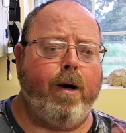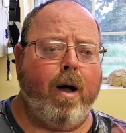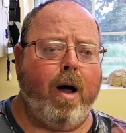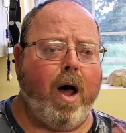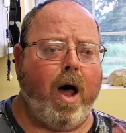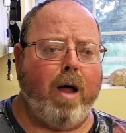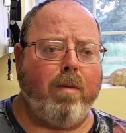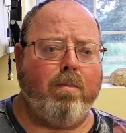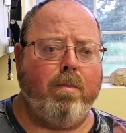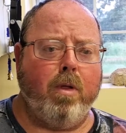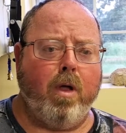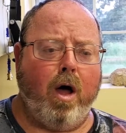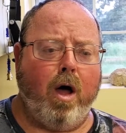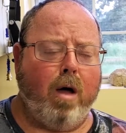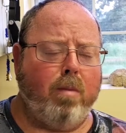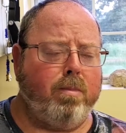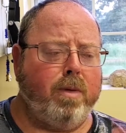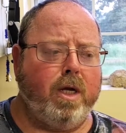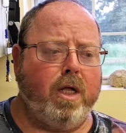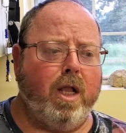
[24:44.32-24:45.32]

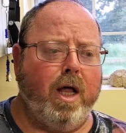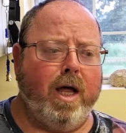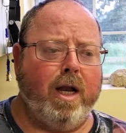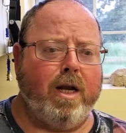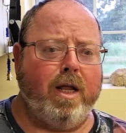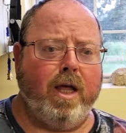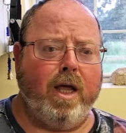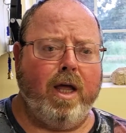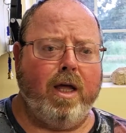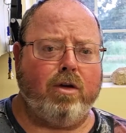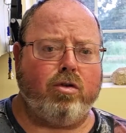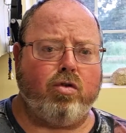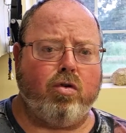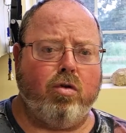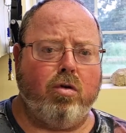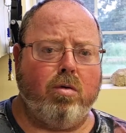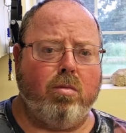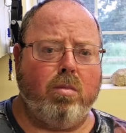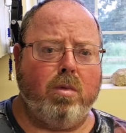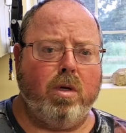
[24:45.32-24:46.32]
I'd be glad to answer
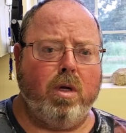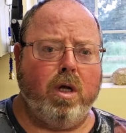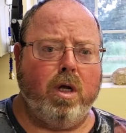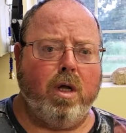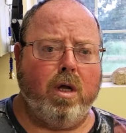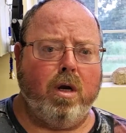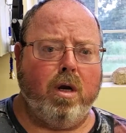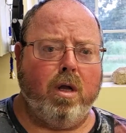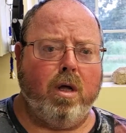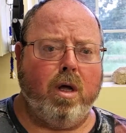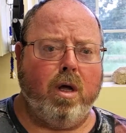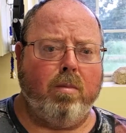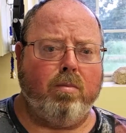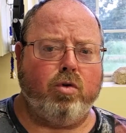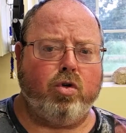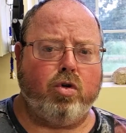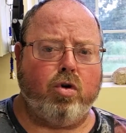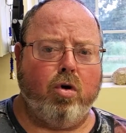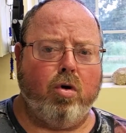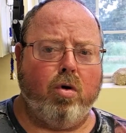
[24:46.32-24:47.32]
them, and I'm
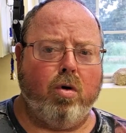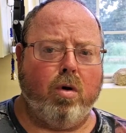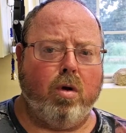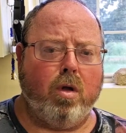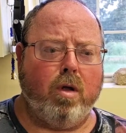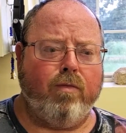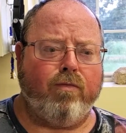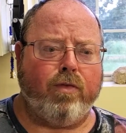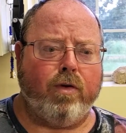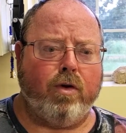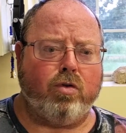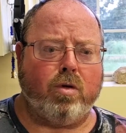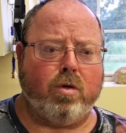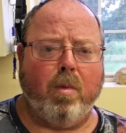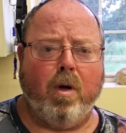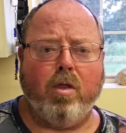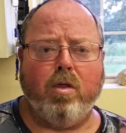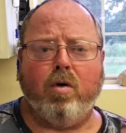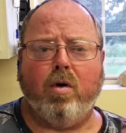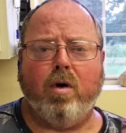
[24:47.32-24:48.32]
sure if there's
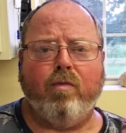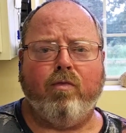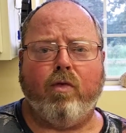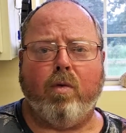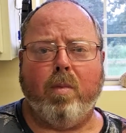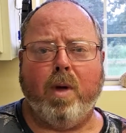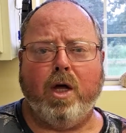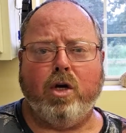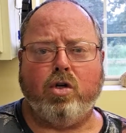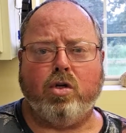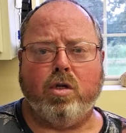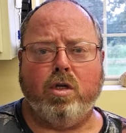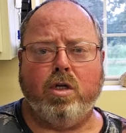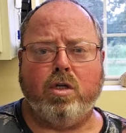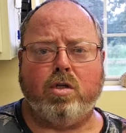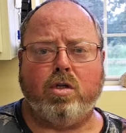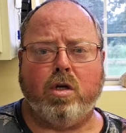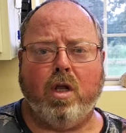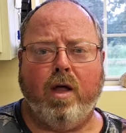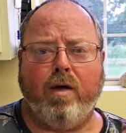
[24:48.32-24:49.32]
some other information
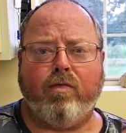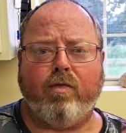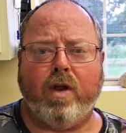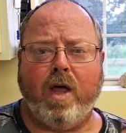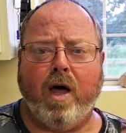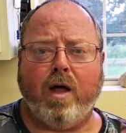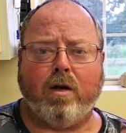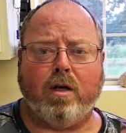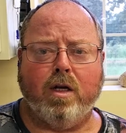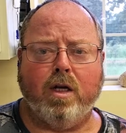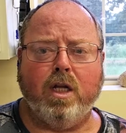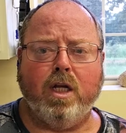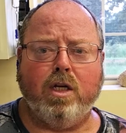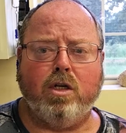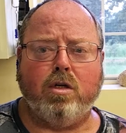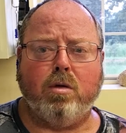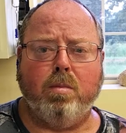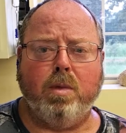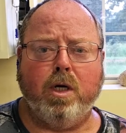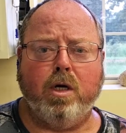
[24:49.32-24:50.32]
that's left out that
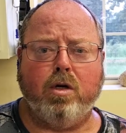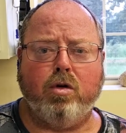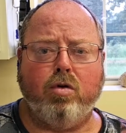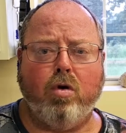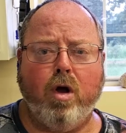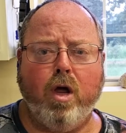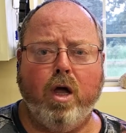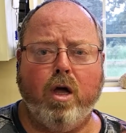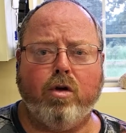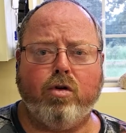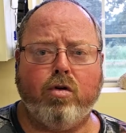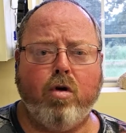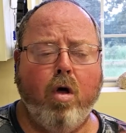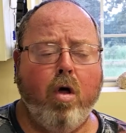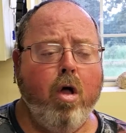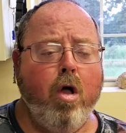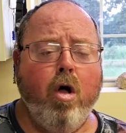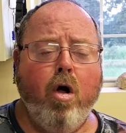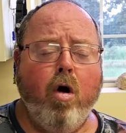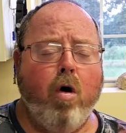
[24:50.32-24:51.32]
needs to be addressed,
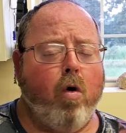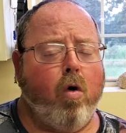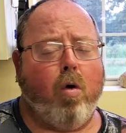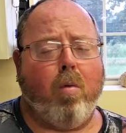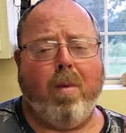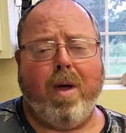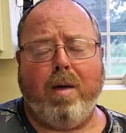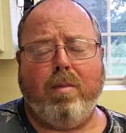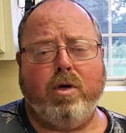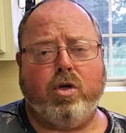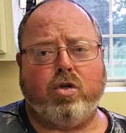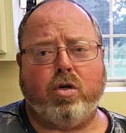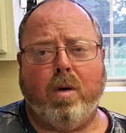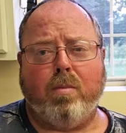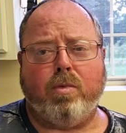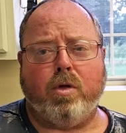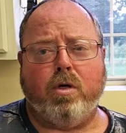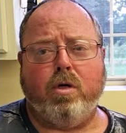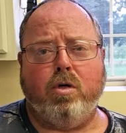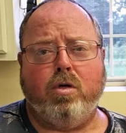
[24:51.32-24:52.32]
or maybe
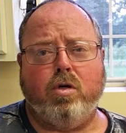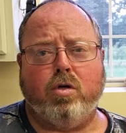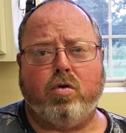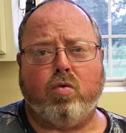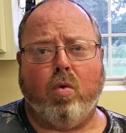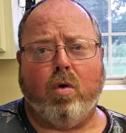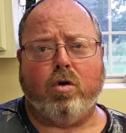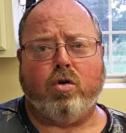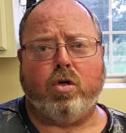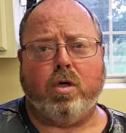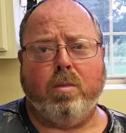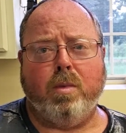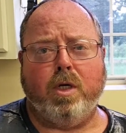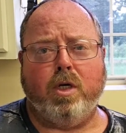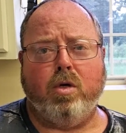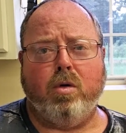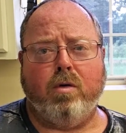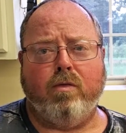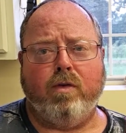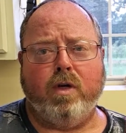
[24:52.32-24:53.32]
something you just want to see me
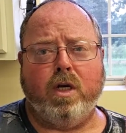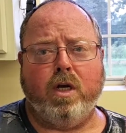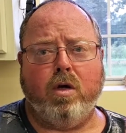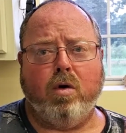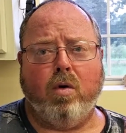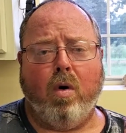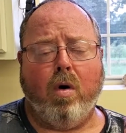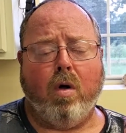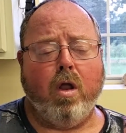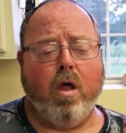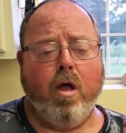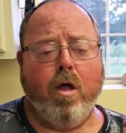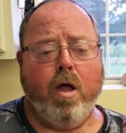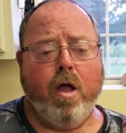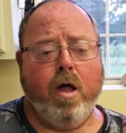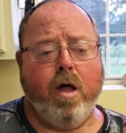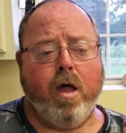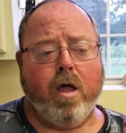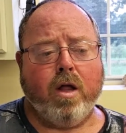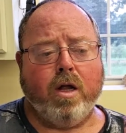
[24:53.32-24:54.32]
do a video on,
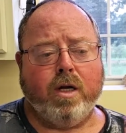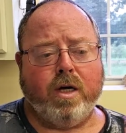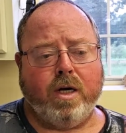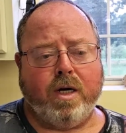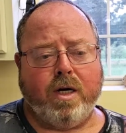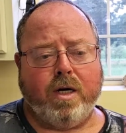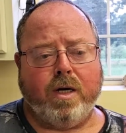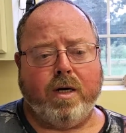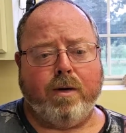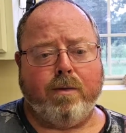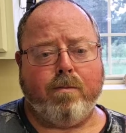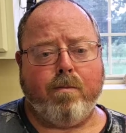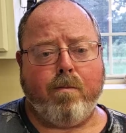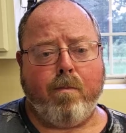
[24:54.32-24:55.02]
go